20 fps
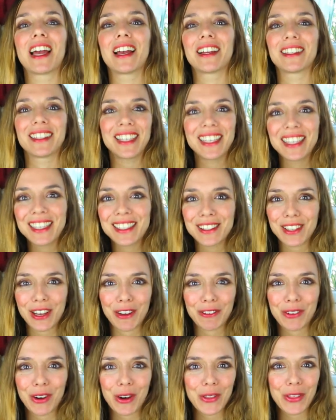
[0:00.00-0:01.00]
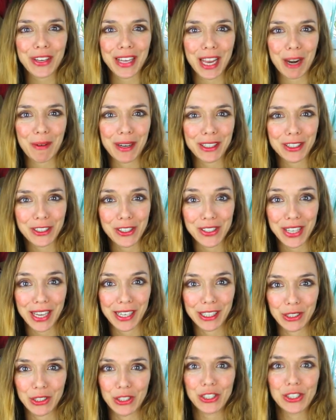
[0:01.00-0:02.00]
ideas of other characters I
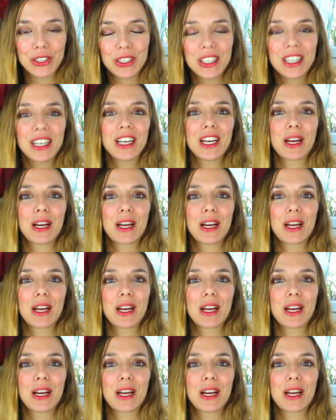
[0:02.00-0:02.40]
could do,